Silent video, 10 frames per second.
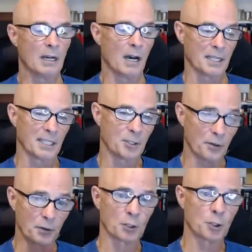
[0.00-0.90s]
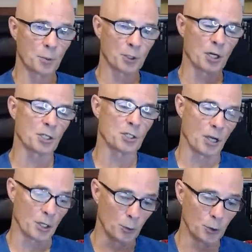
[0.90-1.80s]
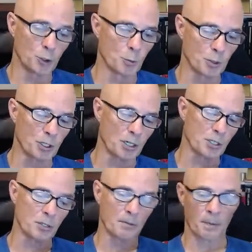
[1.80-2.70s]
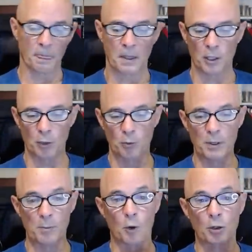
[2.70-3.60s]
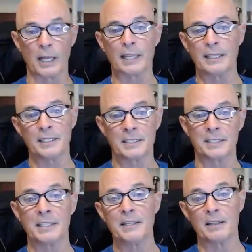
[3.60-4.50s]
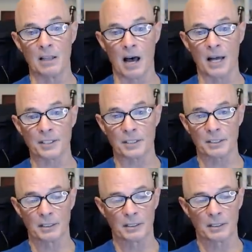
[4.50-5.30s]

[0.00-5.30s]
On a centrifugal supercharger, on a root supercharger, you'd be more likely to see the loss